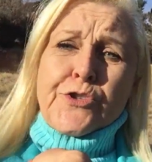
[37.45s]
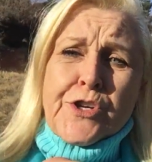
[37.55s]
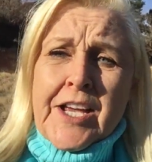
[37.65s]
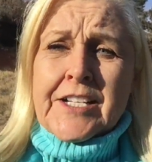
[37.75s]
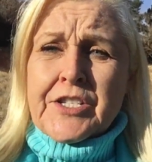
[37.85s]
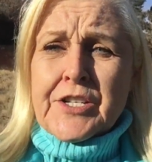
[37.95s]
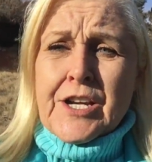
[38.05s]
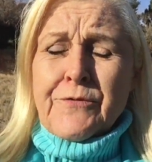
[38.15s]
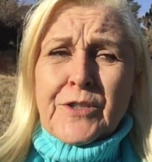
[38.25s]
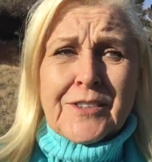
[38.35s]
is Jana
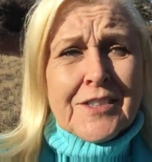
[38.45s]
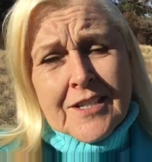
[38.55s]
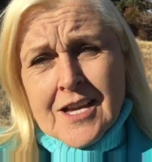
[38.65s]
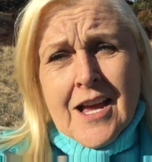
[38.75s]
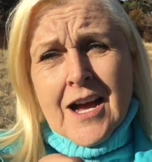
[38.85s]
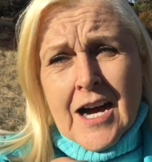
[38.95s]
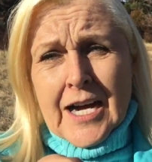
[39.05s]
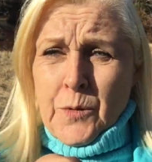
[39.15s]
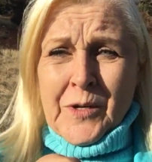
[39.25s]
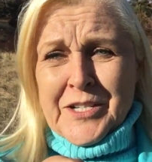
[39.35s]
Stanfield,
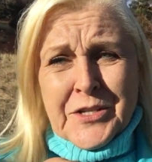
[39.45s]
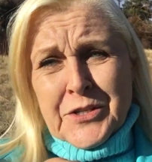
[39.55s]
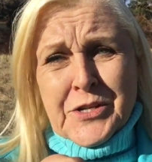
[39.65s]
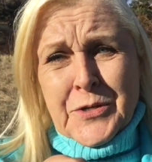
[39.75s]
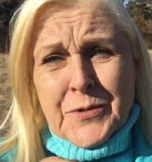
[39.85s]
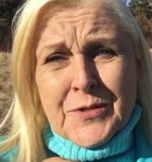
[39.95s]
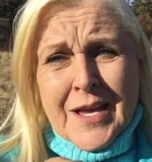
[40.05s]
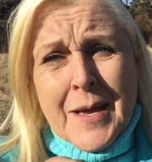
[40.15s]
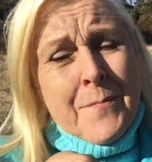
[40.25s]
Eyewitness News.